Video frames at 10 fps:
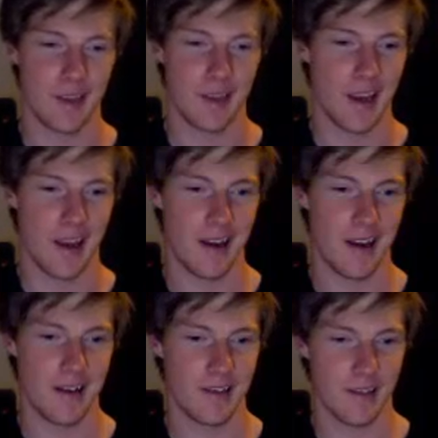
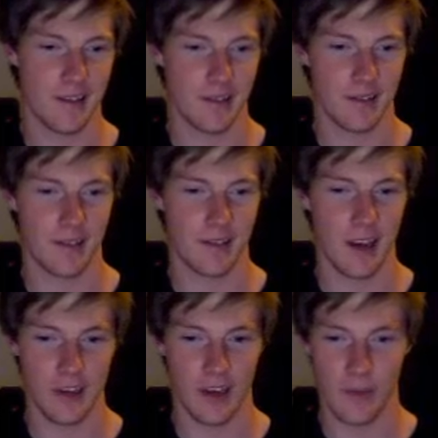and
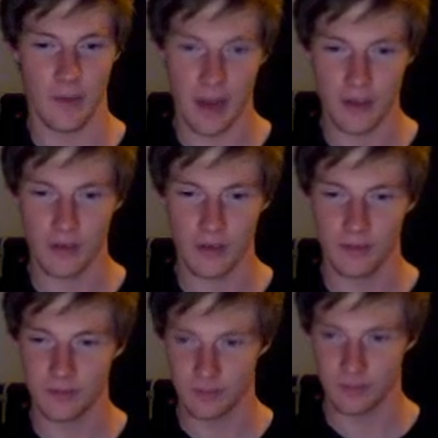as you can
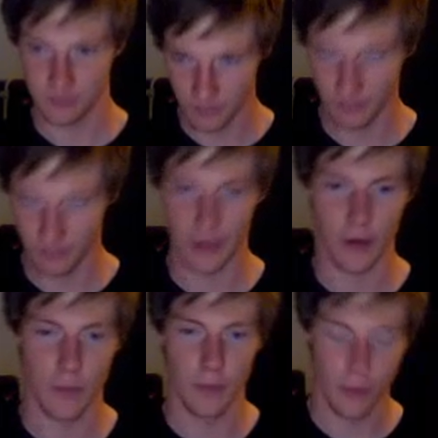imagine, that
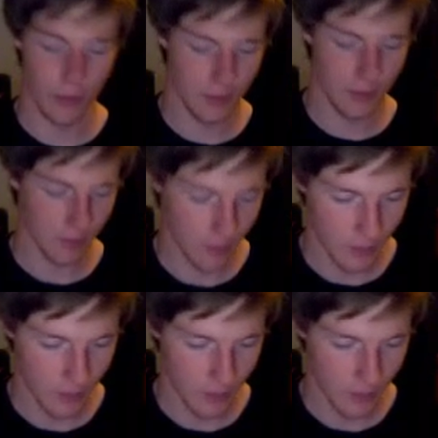got boos.